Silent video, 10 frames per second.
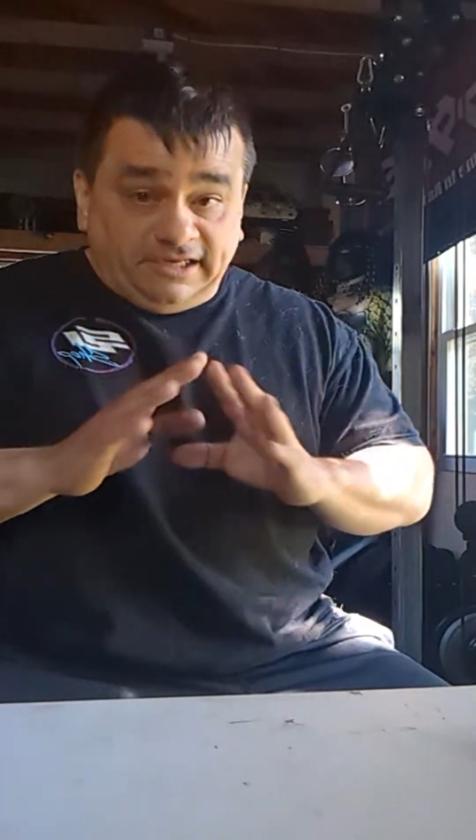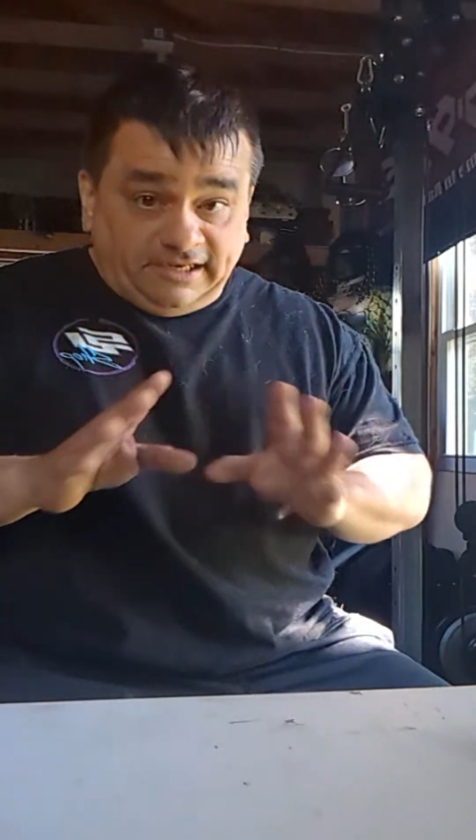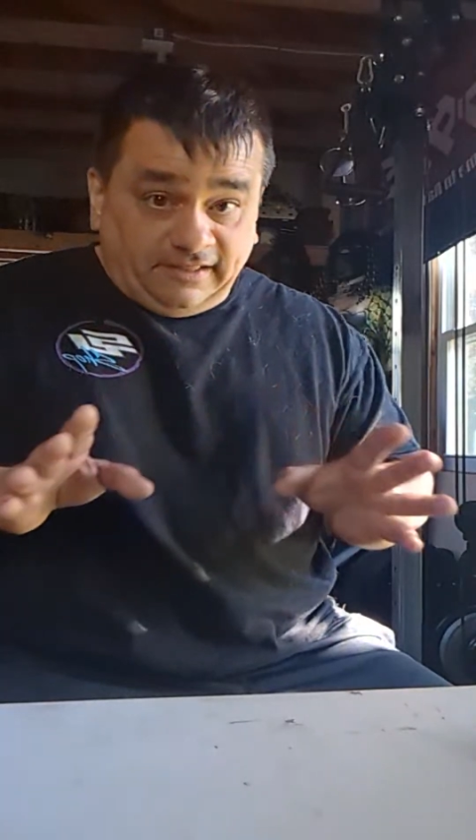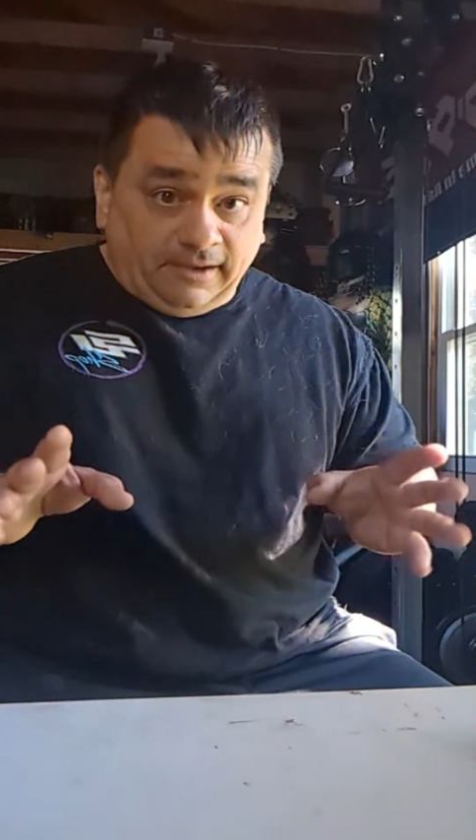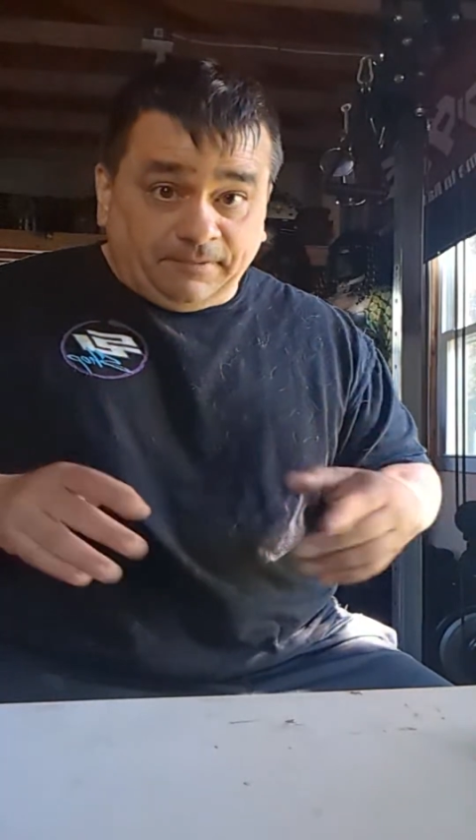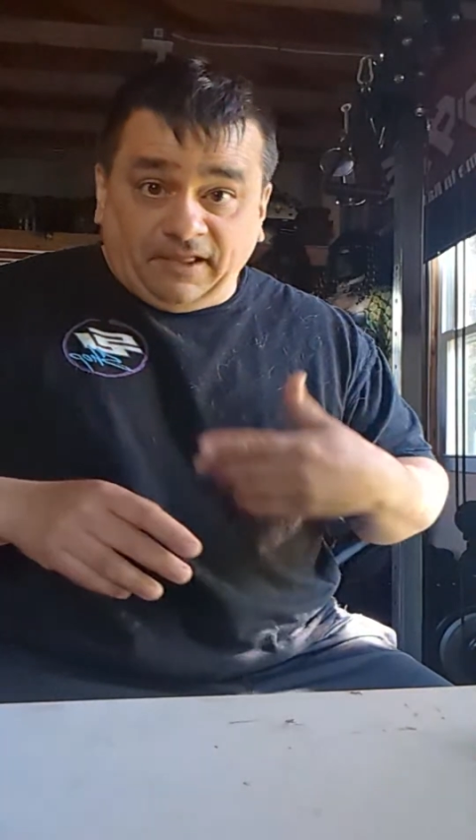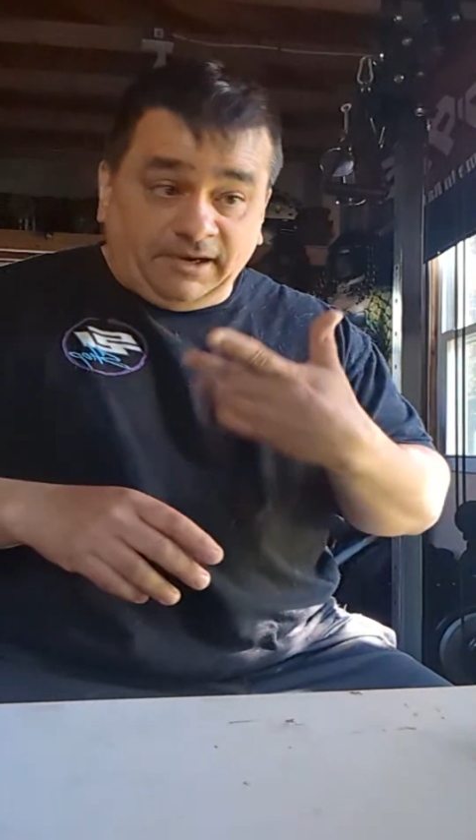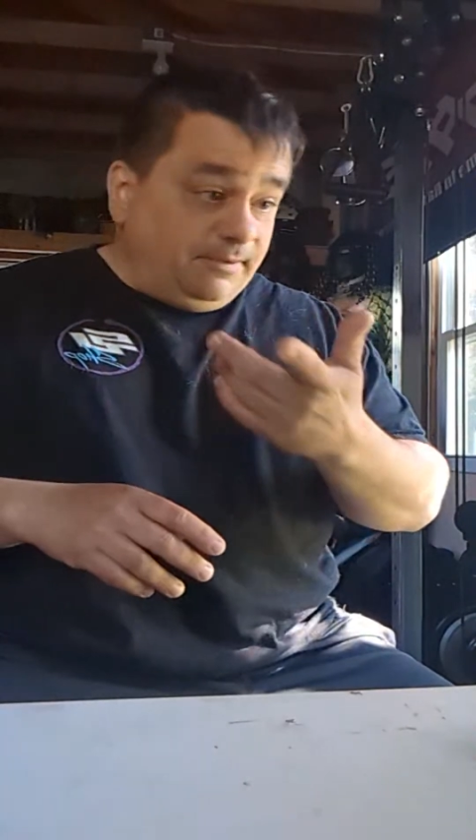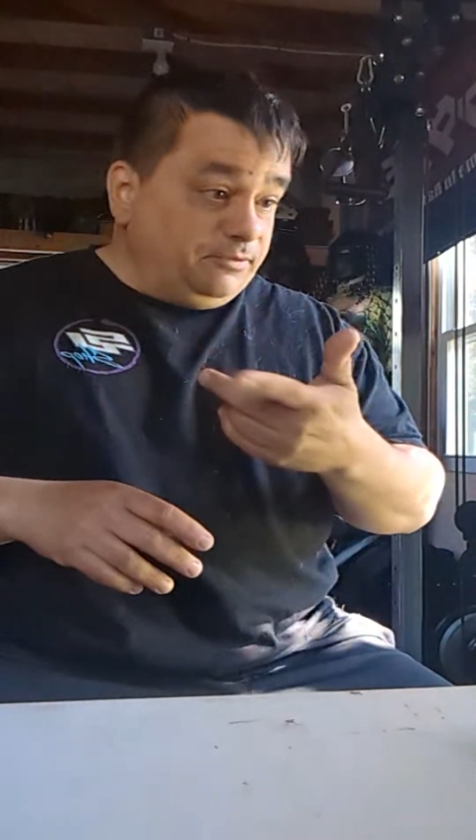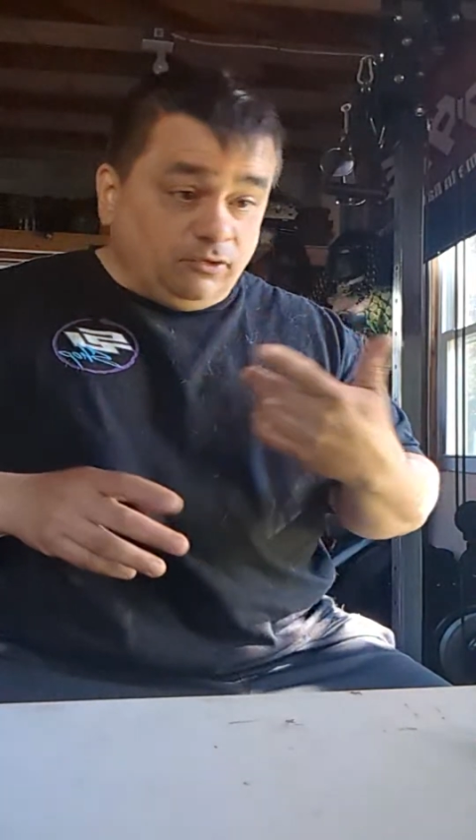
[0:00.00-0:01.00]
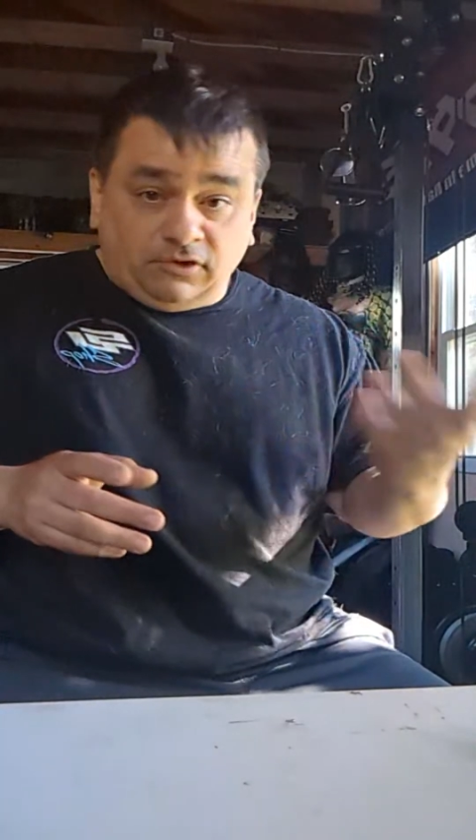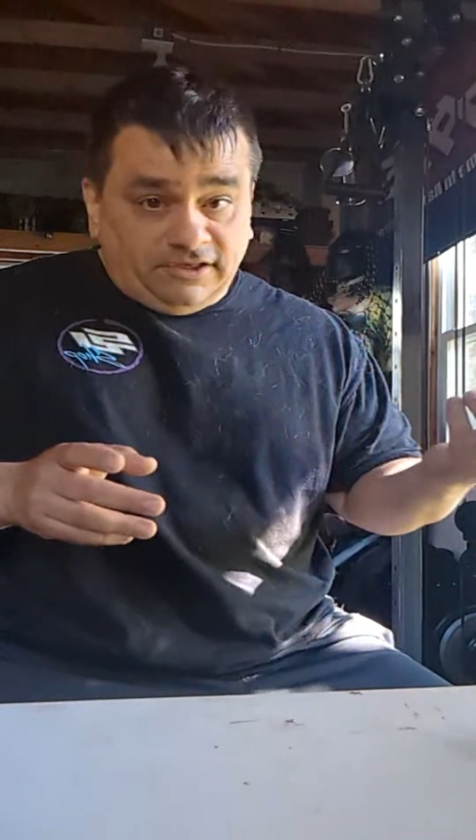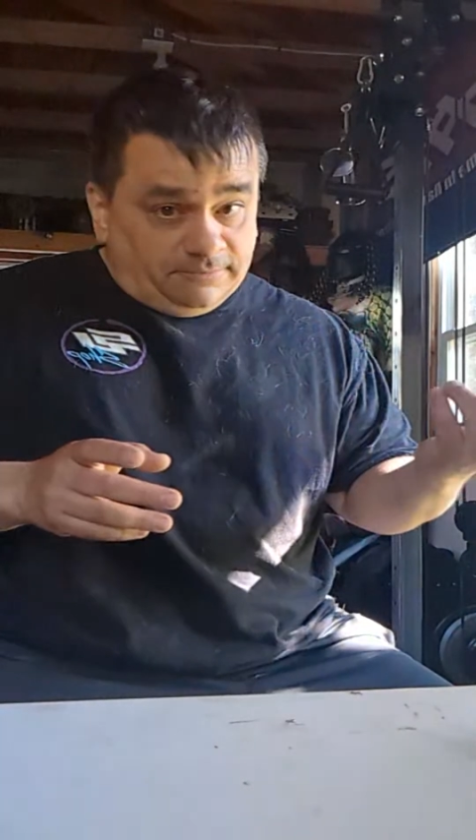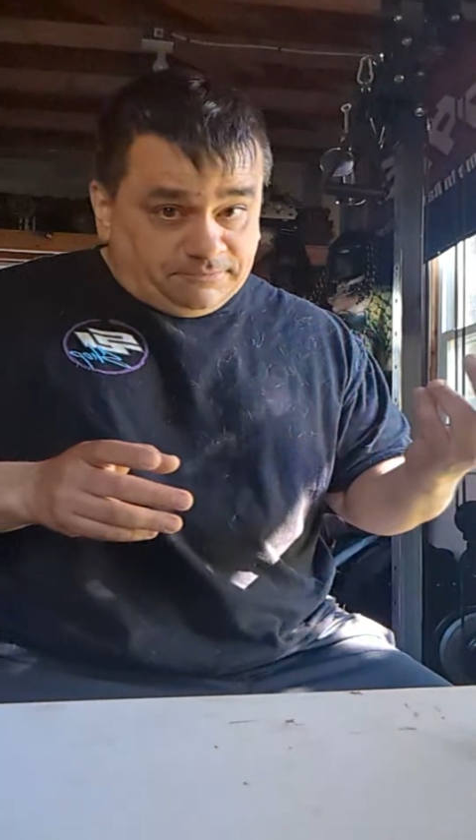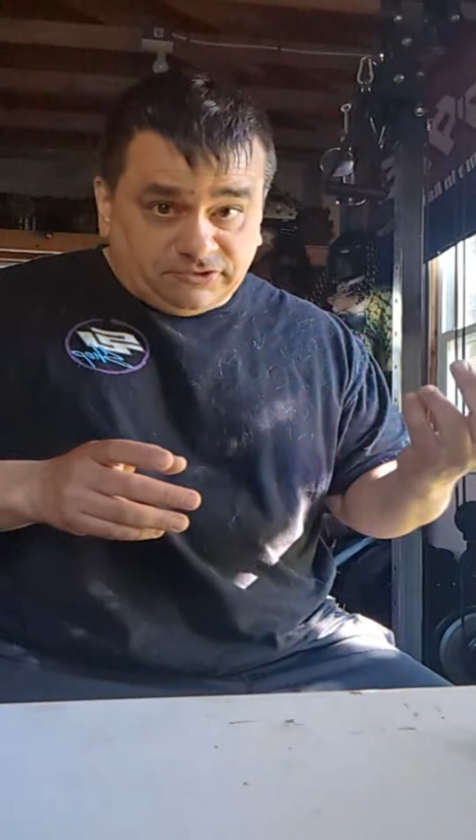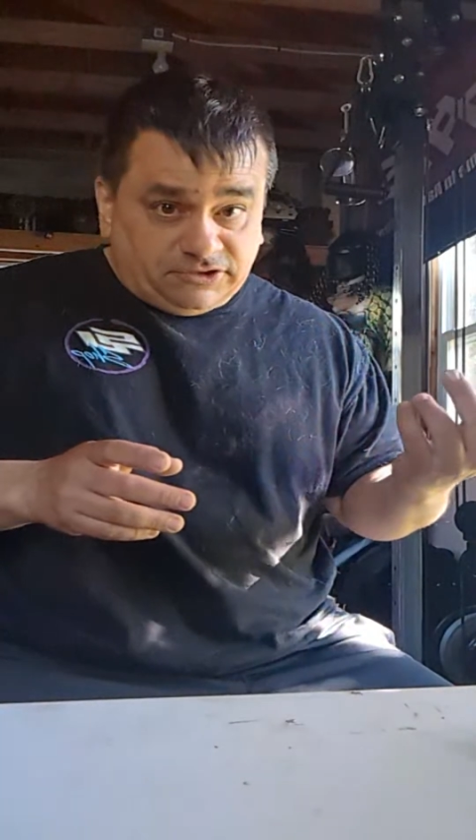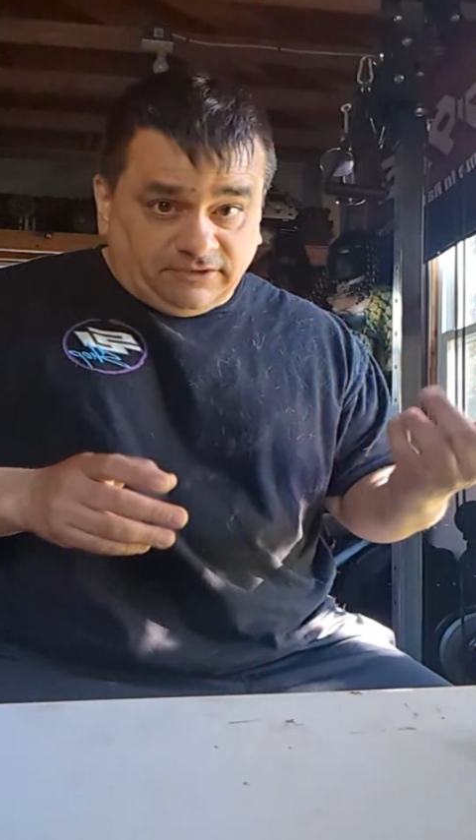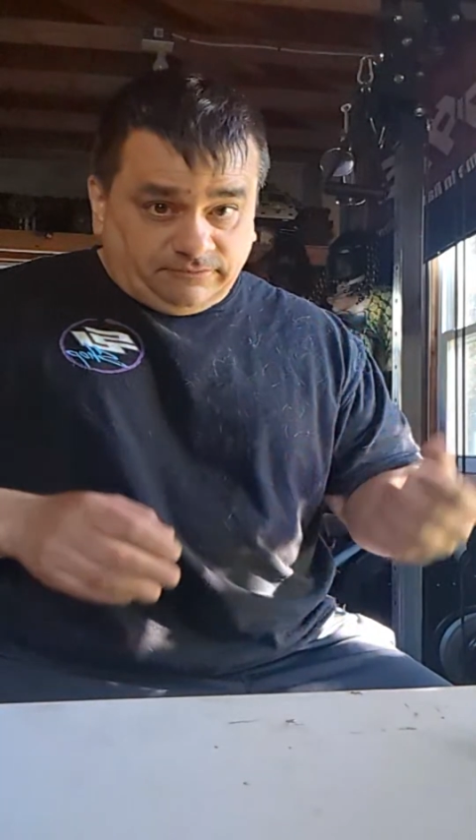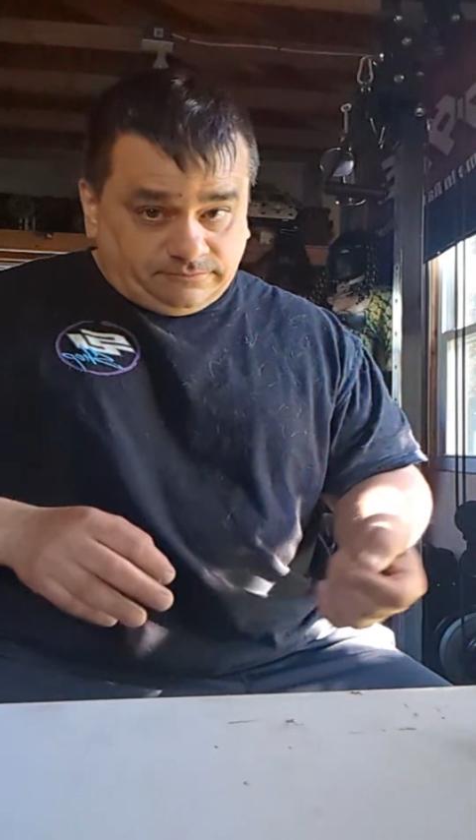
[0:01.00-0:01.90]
it up. A lot of people don't clean up their stuff.